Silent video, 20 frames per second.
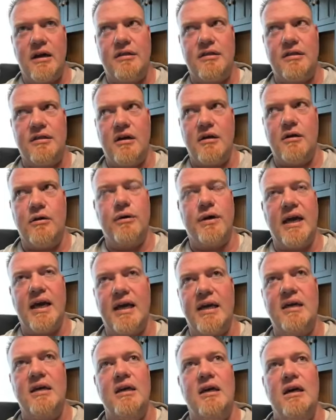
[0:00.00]
I thought,
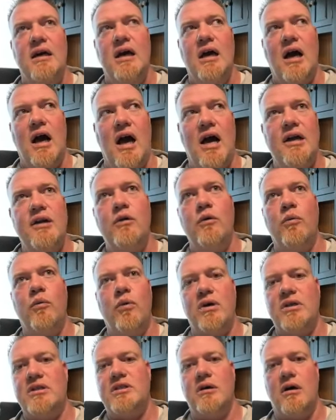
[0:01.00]
okay, I don't want